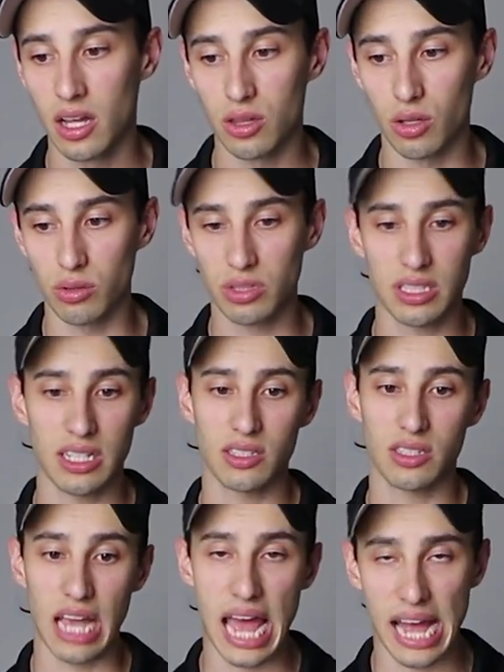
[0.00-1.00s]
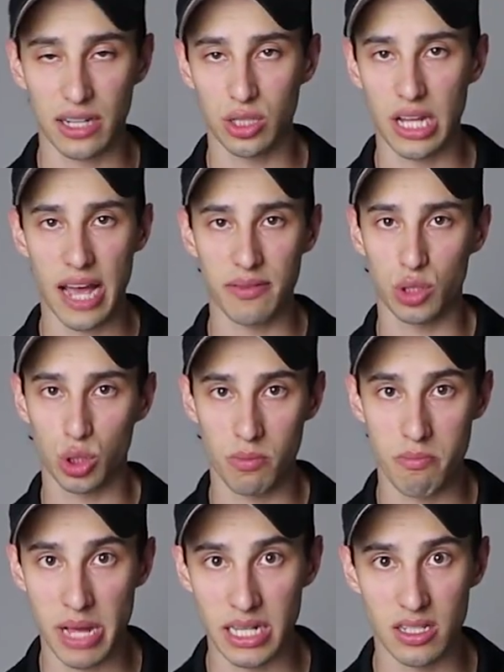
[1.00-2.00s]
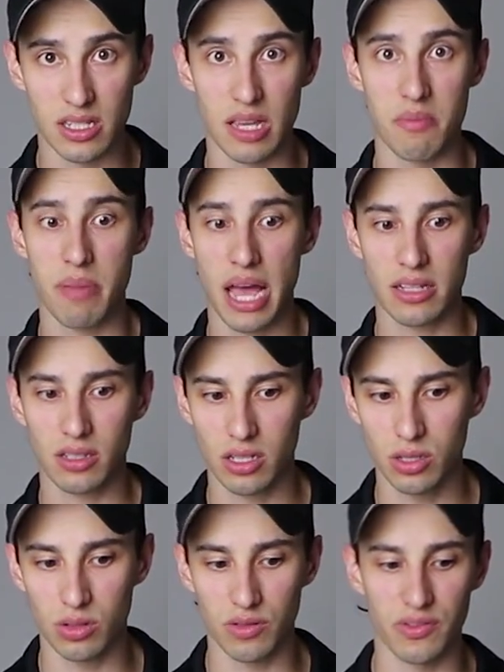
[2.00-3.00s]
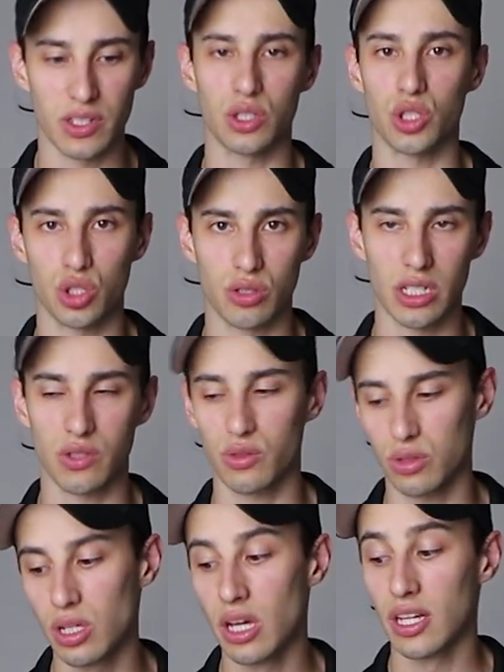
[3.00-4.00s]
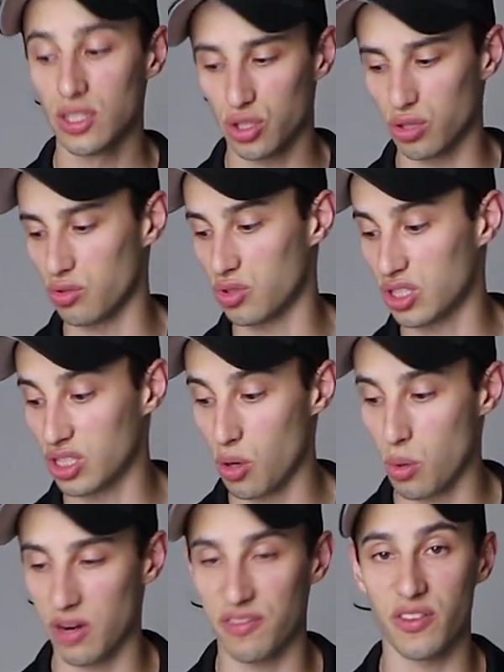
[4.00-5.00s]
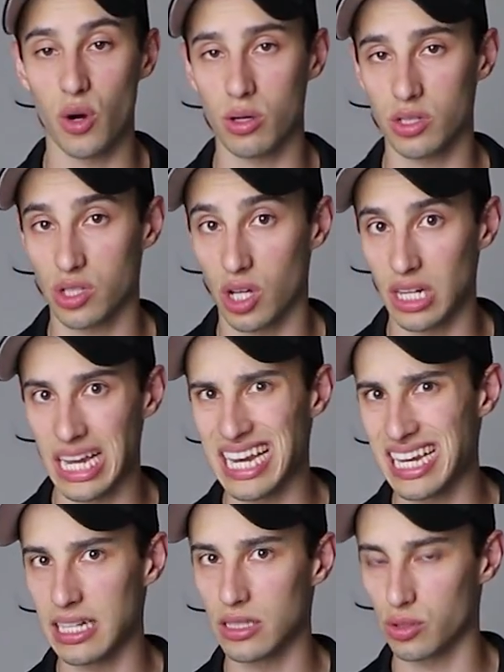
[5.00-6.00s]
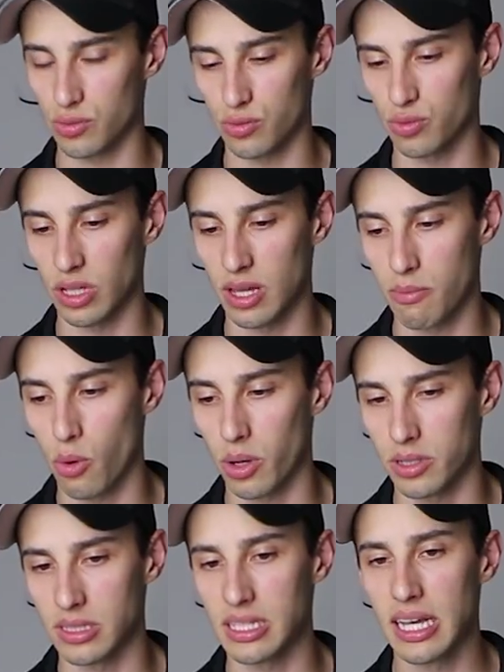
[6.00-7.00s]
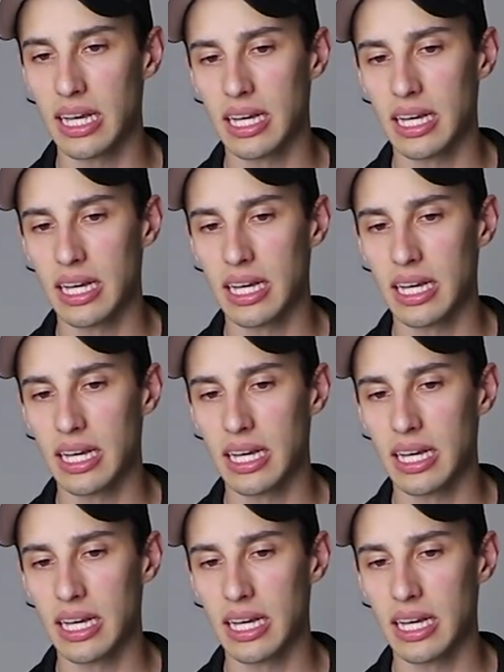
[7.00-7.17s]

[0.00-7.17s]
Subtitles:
Those things actually have a tremendous impact on you and they're very stressful. So you still want to focus on eating. It's really important.